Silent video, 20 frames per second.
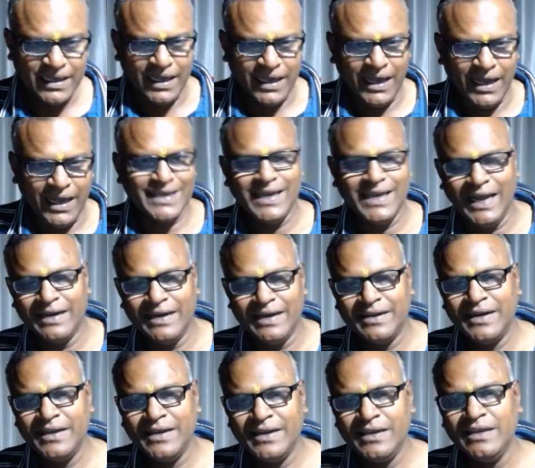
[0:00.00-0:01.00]
I get
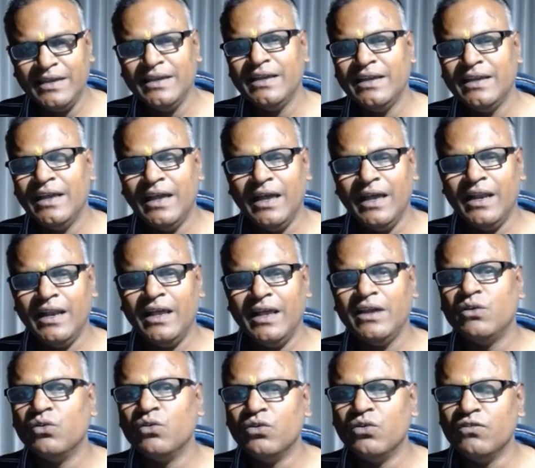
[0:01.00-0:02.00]
ready and
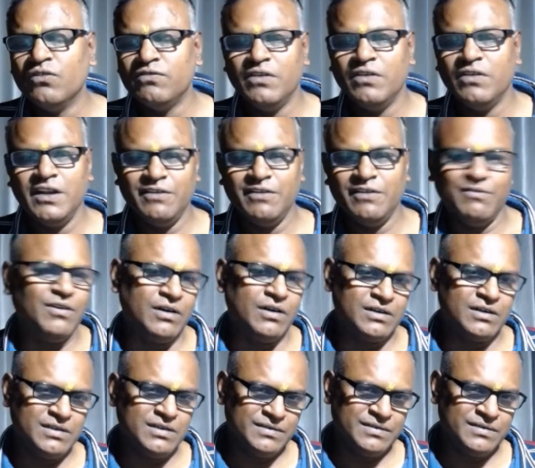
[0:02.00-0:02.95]
I go for a walk